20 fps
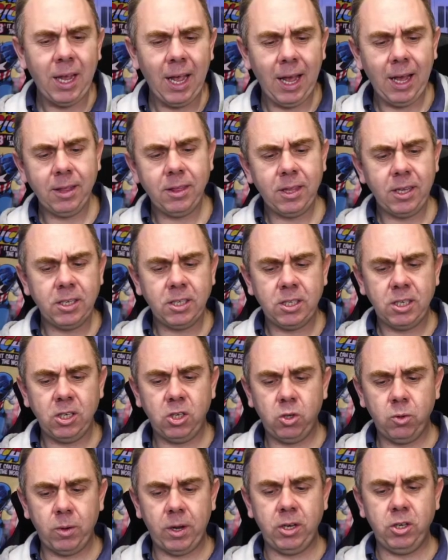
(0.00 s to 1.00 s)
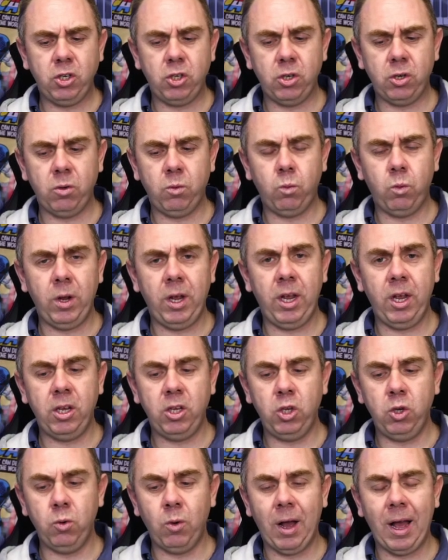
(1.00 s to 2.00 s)
had this situation where
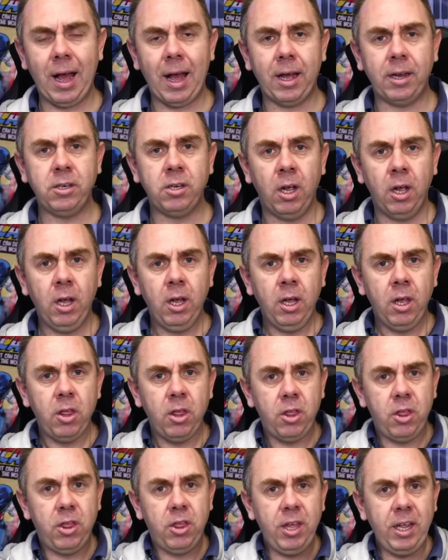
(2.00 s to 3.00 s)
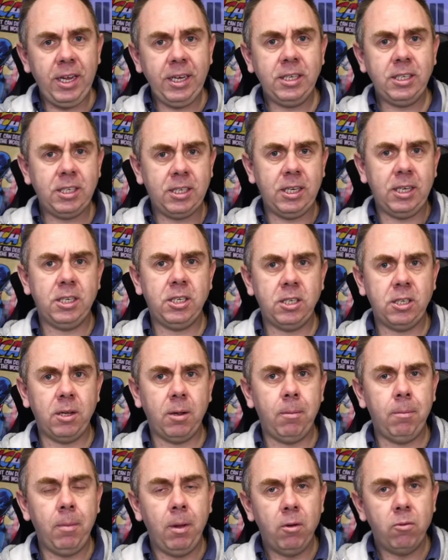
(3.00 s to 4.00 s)
you had this
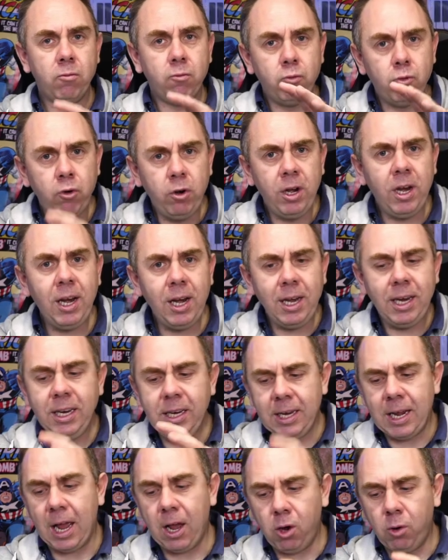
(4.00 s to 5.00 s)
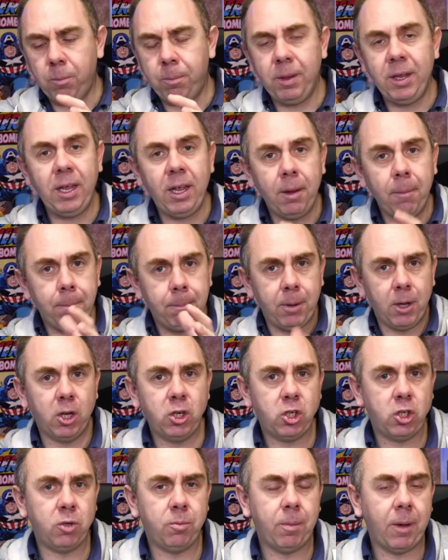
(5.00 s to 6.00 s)
system really now being
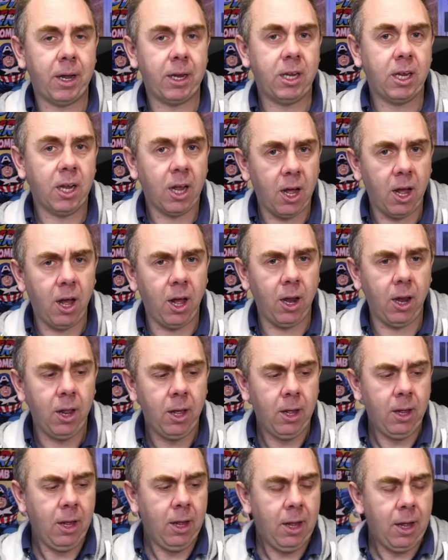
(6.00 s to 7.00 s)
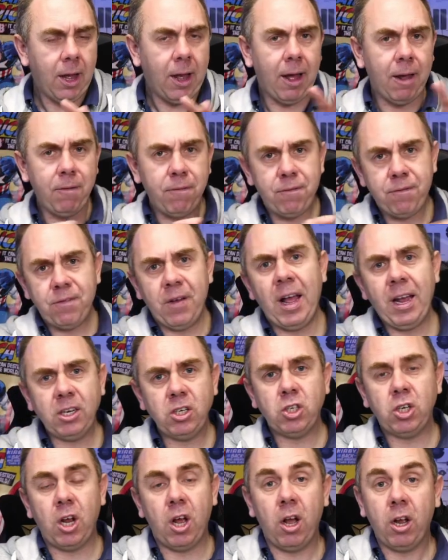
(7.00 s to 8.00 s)
pushed by Carl and Fat
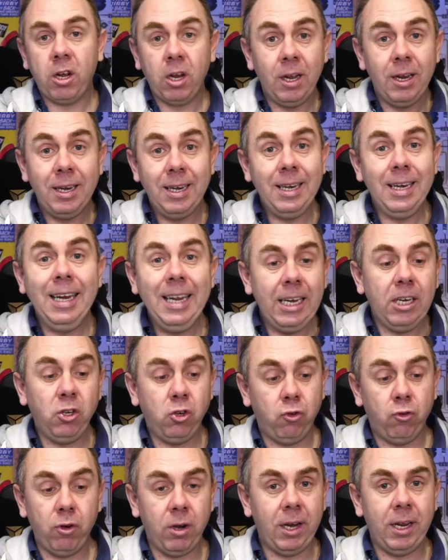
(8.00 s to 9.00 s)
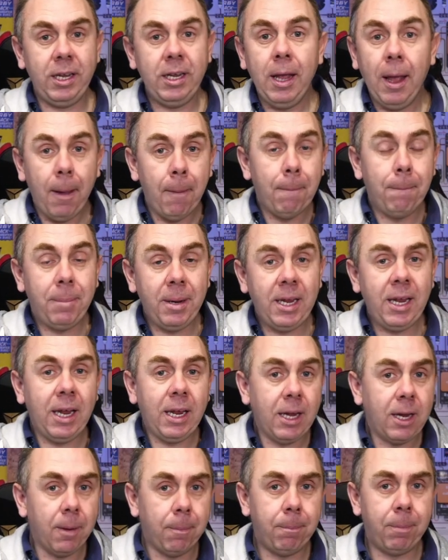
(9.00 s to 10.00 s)
Shark literally
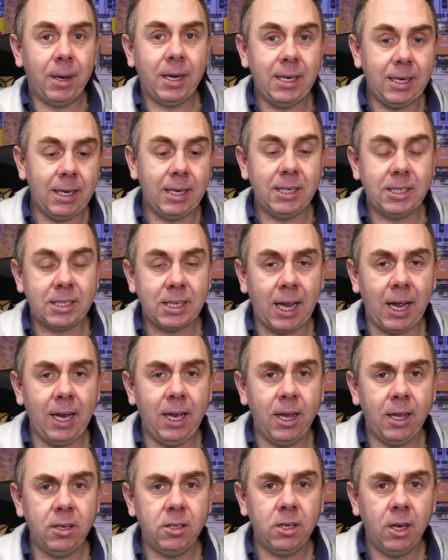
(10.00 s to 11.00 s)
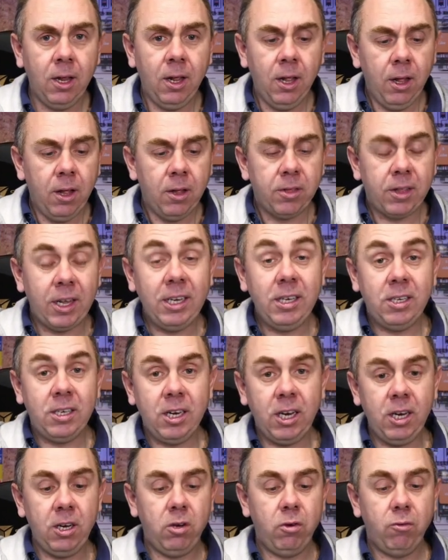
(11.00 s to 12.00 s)
being completely silent. They
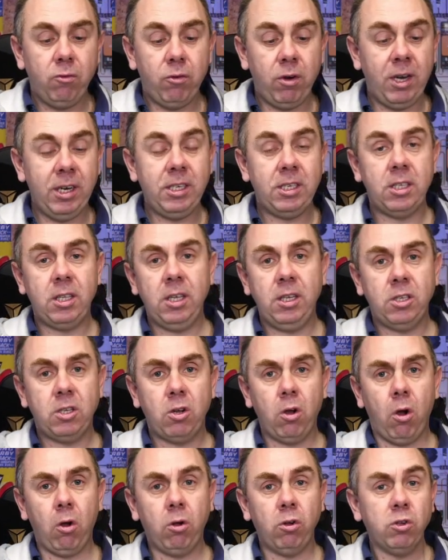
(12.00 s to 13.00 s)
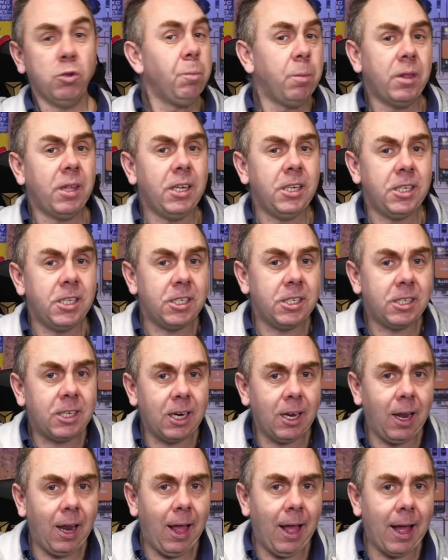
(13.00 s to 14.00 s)
did release these goggles, but they
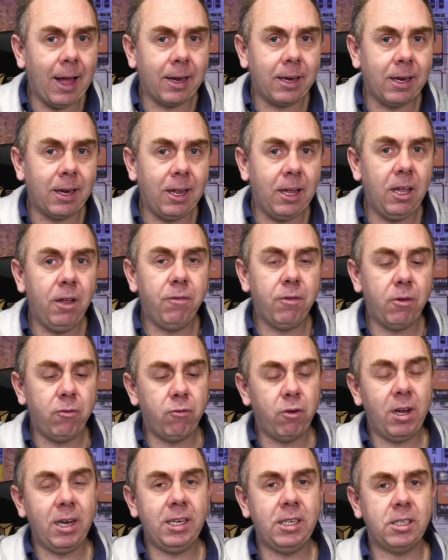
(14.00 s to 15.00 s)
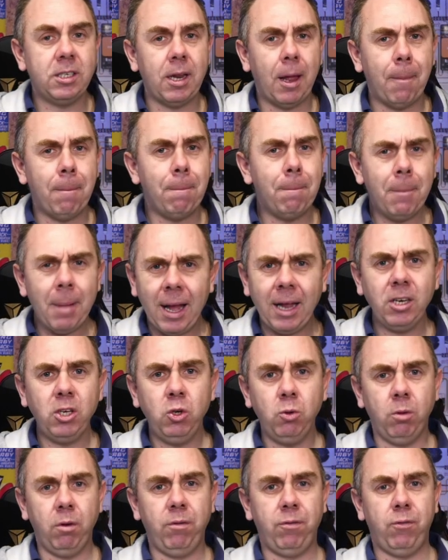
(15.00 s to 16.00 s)
still hadn't even released a
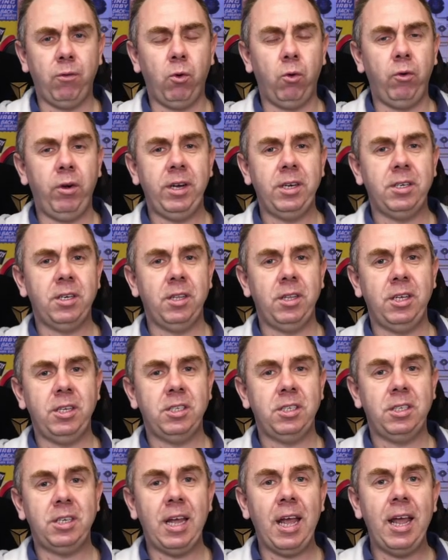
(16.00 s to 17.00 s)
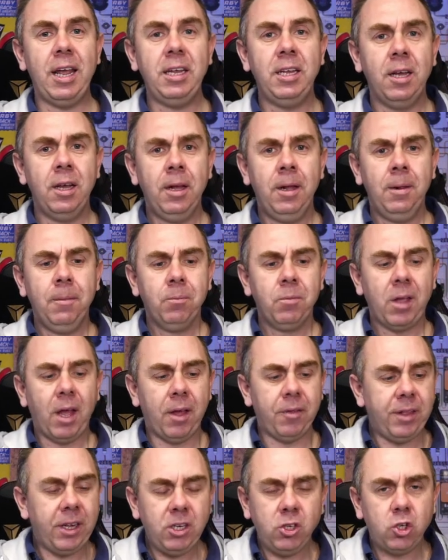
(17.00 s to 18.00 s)
manual for it to this day.
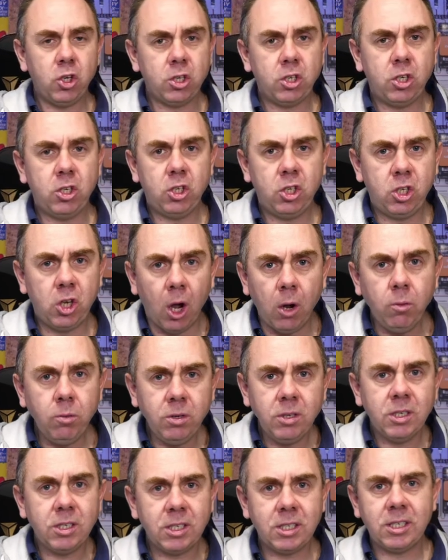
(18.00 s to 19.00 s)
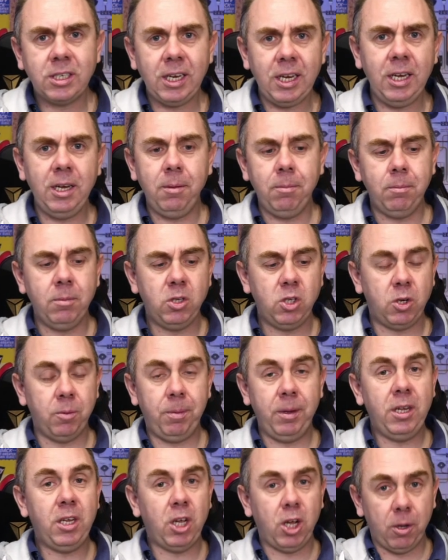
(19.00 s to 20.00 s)
And they just don't seem to
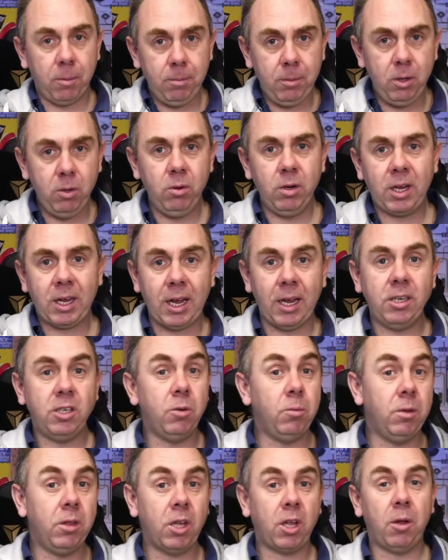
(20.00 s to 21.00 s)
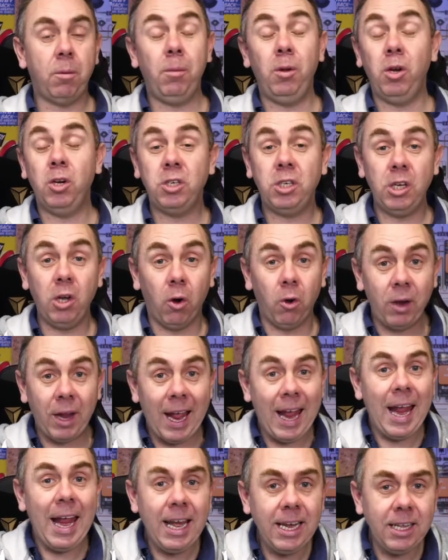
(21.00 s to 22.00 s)
be communicating with the community on
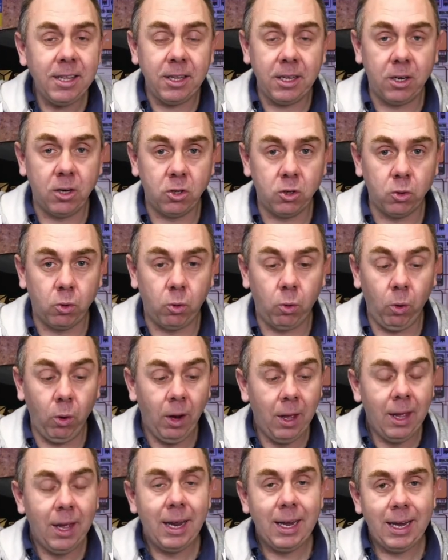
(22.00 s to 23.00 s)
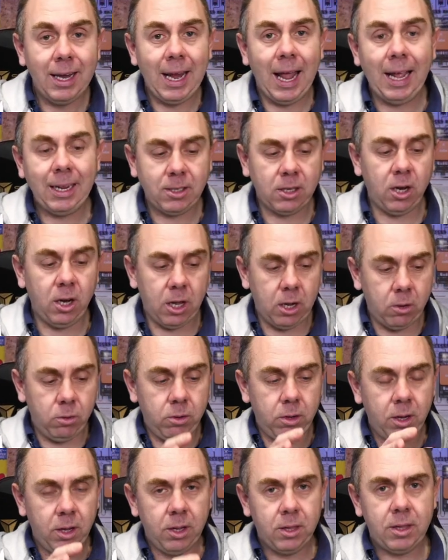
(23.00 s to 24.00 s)
anything at all, let
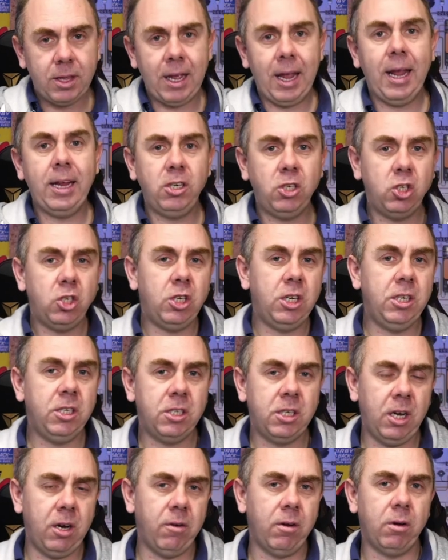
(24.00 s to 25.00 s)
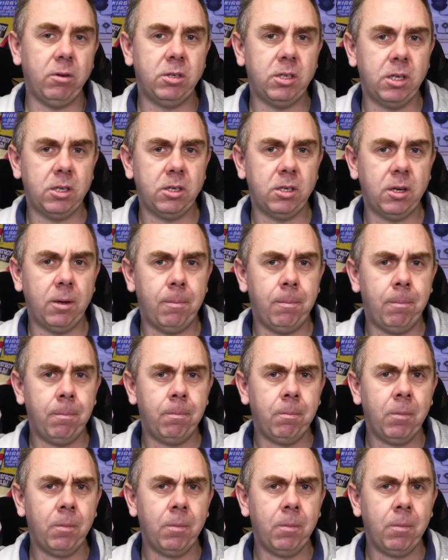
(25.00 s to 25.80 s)
alone the HDZero system.